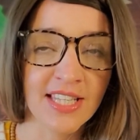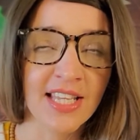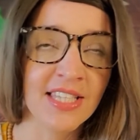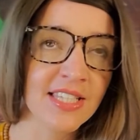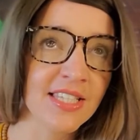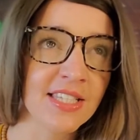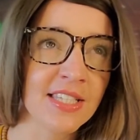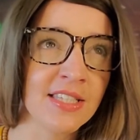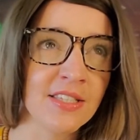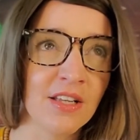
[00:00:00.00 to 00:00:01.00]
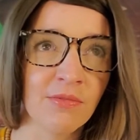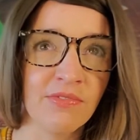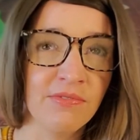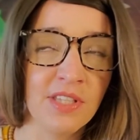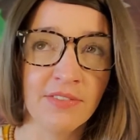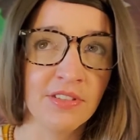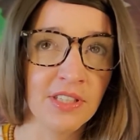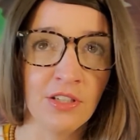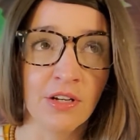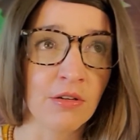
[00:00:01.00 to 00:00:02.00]
and this isn't
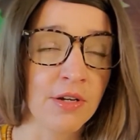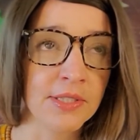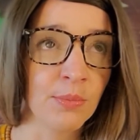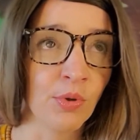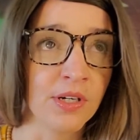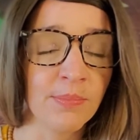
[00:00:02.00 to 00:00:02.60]
definitely not across the board,